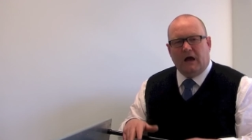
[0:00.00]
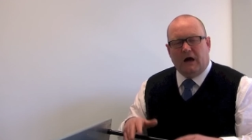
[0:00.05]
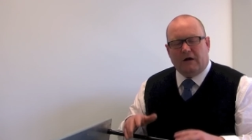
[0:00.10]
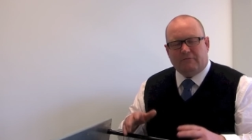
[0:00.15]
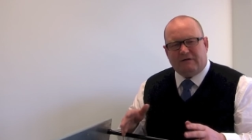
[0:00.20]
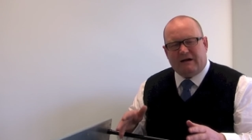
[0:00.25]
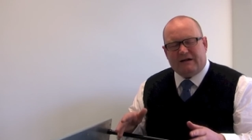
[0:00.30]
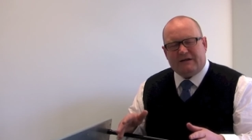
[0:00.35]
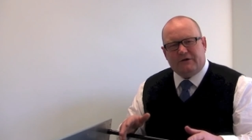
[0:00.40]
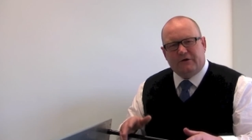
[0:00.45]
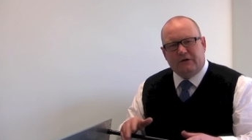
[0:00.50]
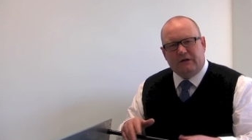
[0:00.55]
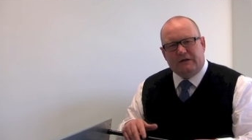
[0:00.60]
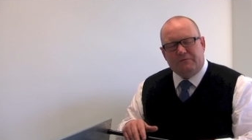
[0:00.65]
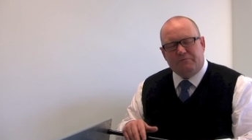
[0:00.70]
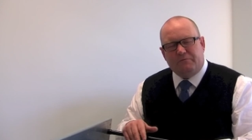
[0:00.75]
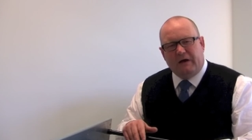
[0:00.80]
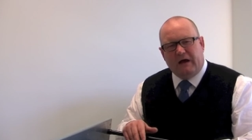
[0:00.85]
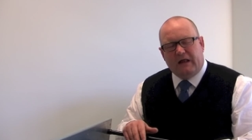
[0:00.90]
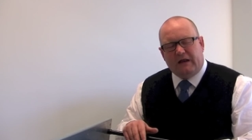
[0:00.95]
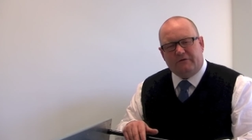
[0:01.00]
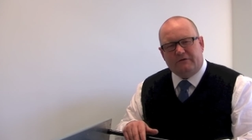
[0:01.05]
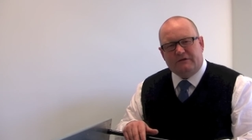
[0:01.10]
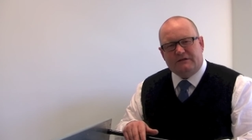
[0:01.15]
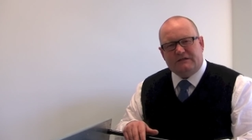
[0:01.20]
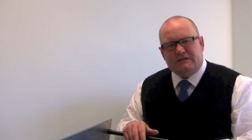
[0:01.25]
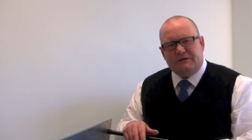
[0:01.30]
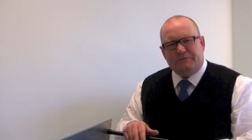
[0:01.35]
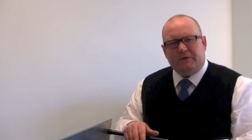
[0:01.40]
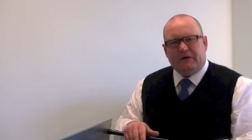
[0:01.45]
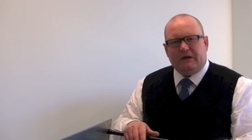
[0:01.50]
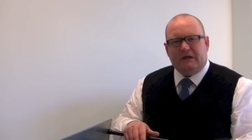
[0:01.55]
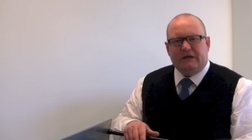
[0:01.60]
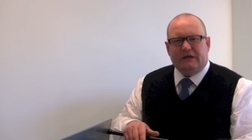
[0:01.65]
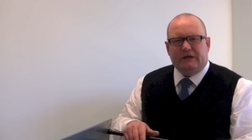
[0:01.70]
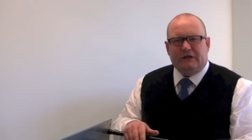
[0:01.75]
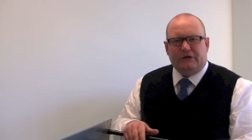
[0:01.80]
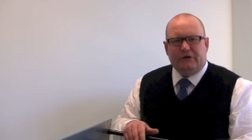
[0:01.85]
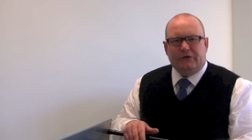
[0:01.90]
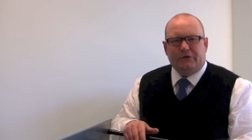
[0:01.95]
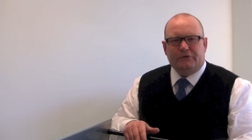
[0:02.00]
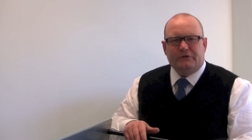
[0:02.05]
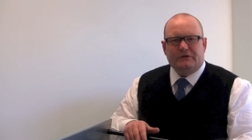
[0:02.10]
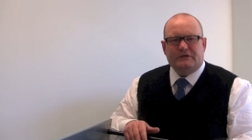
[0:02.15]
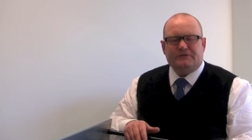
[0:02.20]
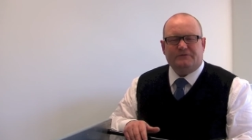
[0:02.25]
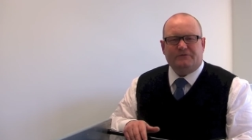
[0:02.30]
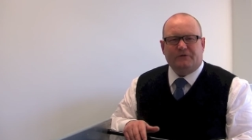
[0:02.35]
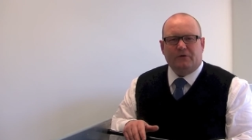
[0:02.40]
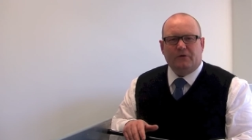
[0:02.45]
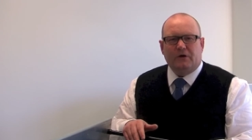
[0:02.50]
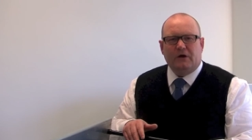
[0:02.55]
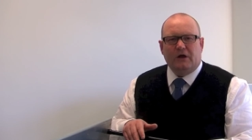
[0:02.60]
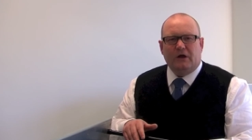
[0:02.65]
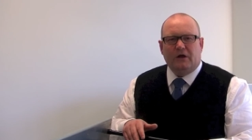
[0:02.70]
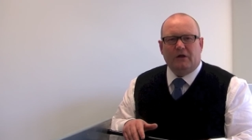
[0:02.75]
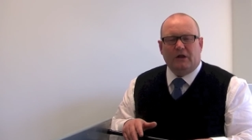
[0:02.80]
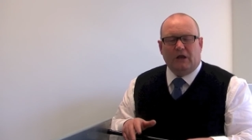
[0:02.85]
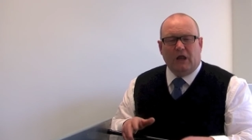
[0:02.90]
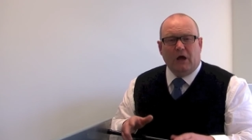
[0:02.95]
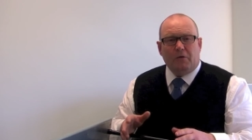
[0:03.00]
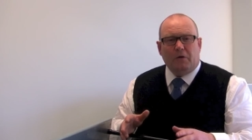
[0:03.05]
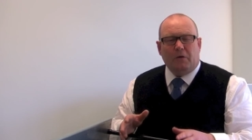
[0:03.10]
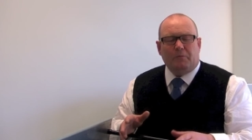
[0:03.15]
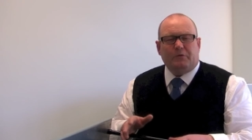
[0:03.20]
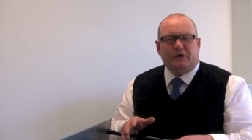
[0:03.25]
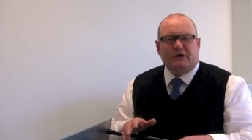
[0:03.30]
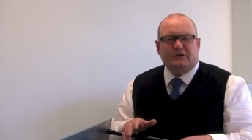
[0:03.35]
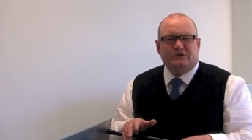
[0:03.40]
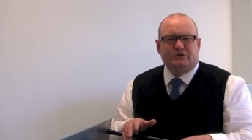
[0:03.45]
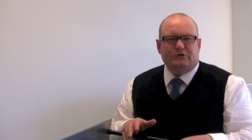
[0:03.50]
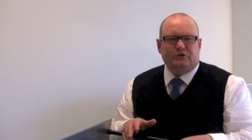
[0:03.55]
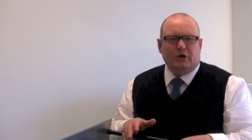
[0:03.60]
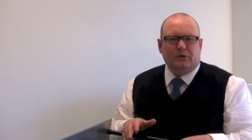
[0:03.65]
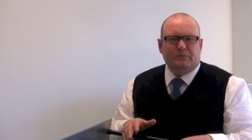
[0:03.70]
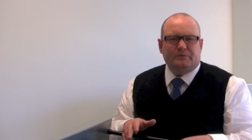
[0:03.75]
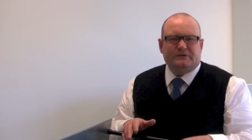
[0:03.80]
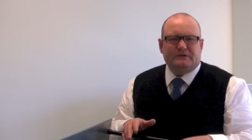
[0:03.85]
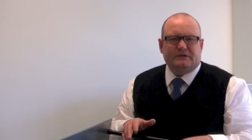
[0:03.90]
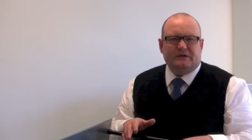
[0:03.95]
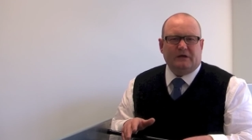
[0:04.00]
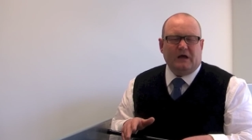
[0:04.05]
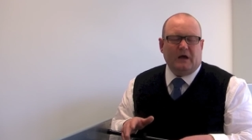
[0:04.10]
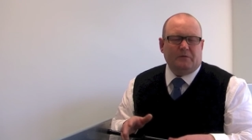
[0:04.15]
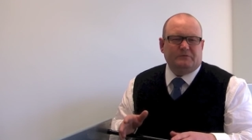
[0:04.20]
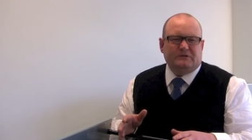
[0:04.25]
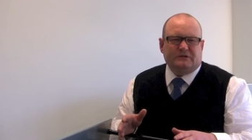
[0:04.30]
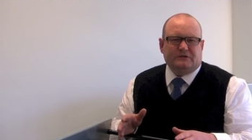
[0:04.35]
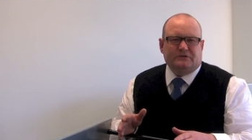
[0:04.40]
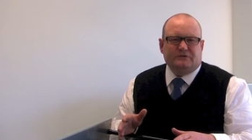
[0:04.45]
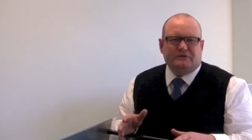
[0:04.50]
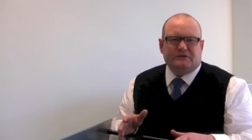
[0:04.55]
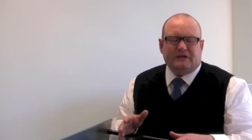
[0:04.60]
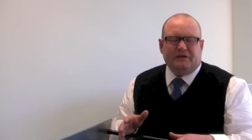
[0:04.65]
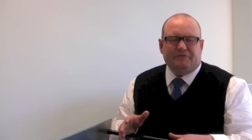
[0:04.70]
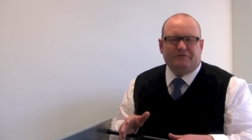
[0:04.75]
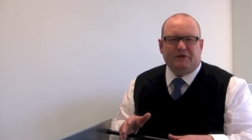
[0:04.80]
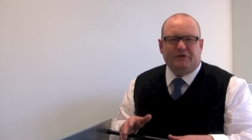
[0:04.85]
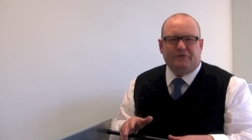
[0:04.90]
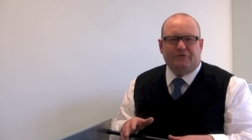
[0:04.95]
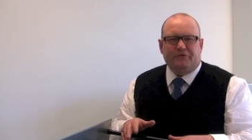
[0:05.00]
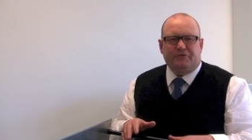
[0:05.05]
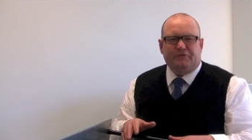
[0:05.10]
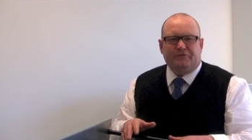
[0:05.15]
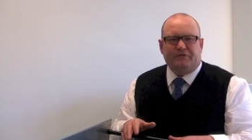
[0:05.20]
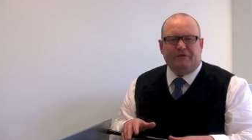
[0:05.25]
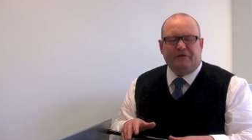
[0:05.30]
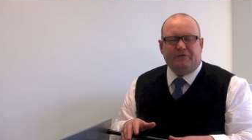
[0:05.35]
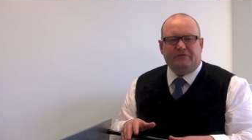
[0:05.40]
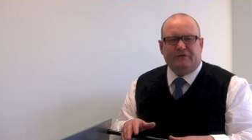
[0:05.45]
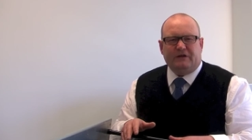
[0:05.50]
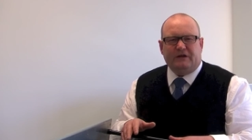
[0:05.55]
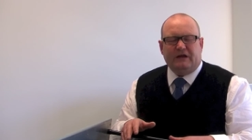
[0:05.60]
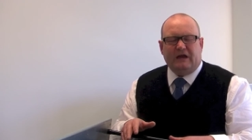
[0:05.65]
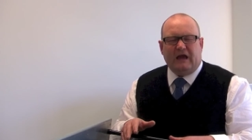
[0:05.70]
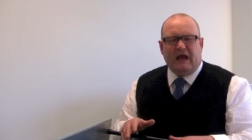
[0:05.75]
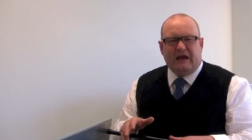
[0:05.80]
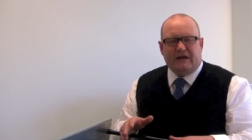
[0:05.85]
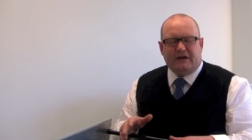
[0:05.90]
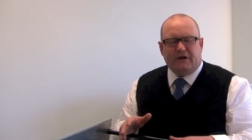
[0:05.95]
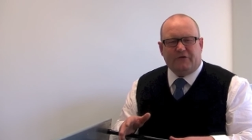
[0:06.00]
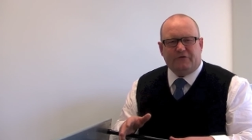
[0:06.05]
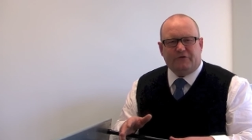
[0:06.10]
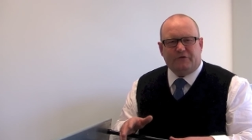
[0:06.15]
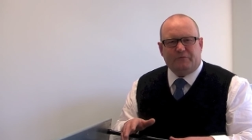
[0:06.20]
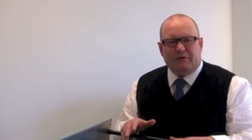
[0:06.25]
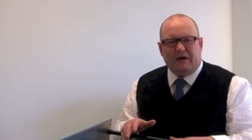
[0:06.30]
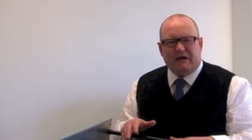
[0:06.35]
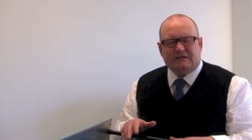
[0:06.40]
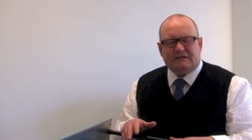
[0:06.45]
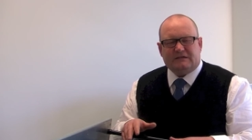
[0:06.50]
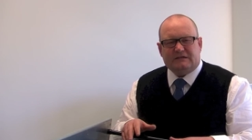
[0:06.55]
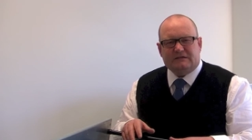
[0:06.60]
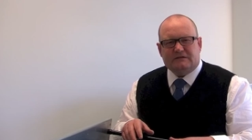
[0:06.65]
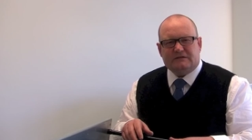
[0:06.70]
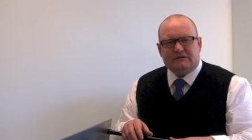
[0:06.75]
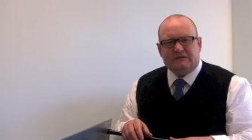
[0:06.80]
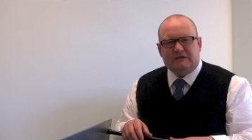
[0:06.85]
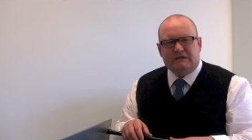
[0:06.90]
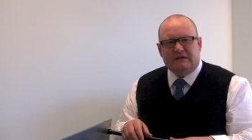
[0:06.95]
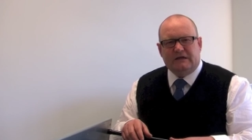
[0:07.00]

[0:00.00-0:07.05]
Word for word: Our RadiCal impeller is typically used for lower pressure drops up to 750–800 pascals,